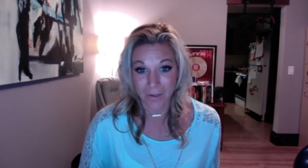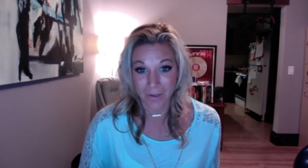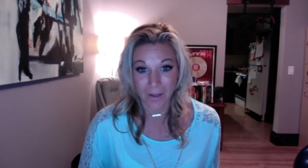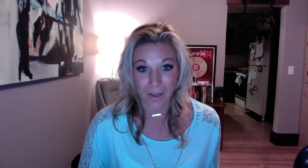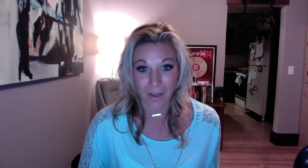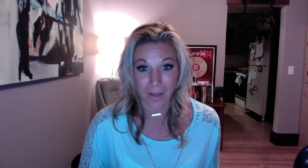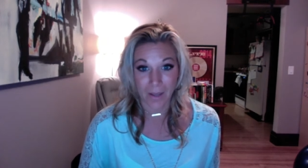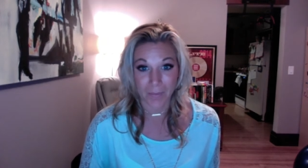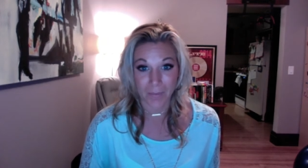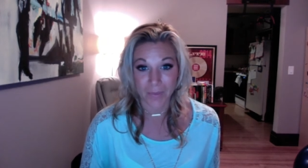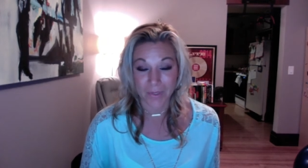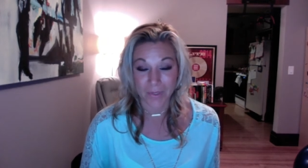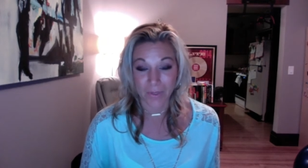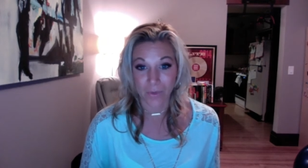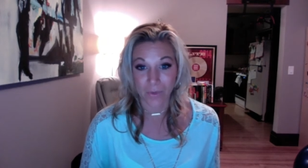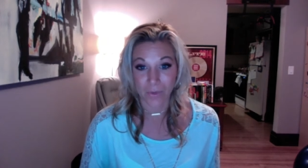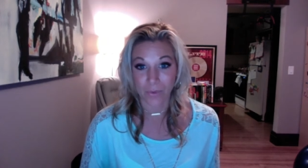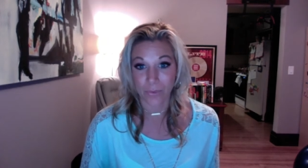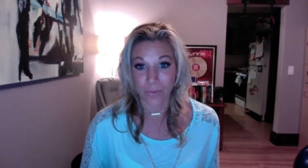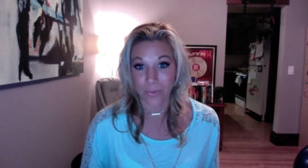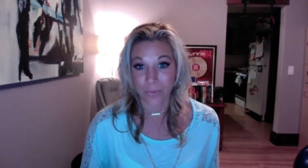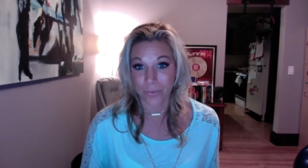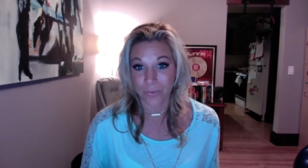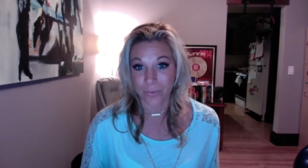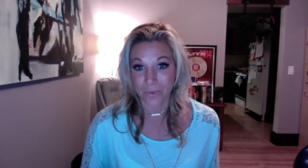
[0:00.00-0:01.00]
Um,
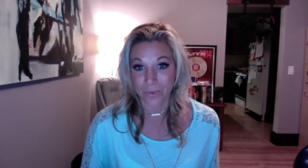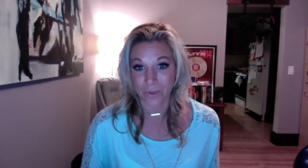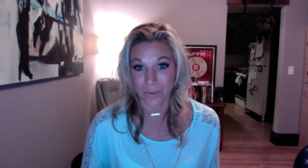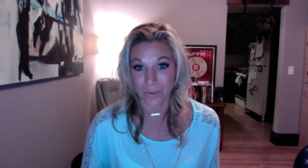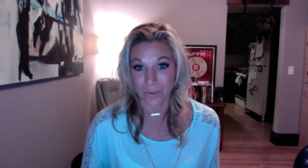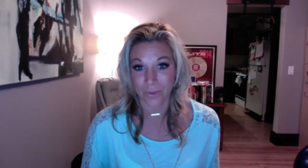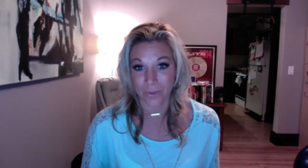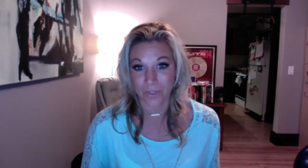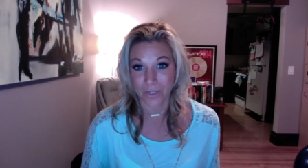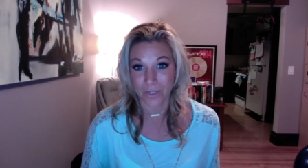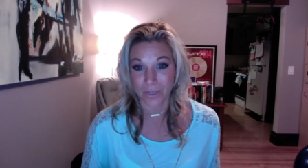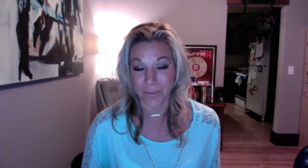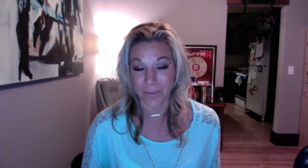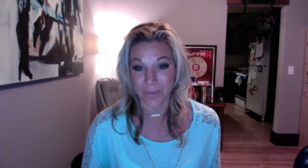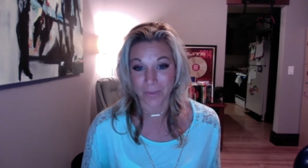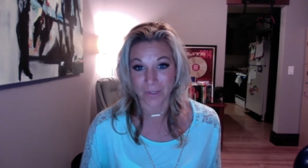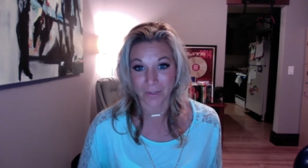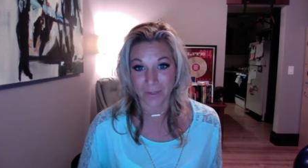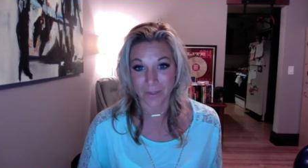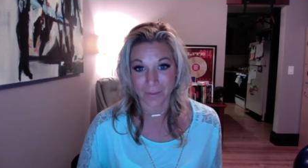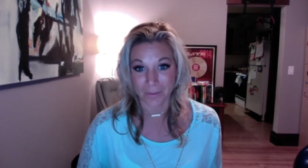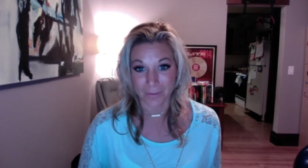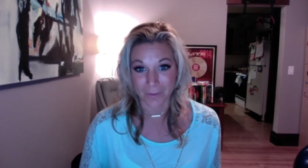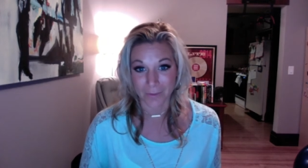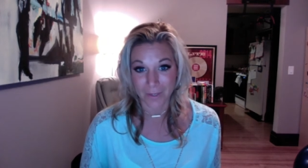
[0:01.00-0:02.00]
so, you know, in terms
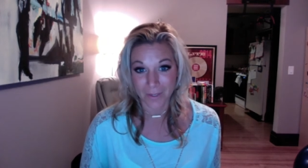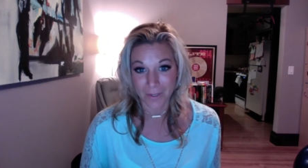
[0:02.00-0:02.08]
of,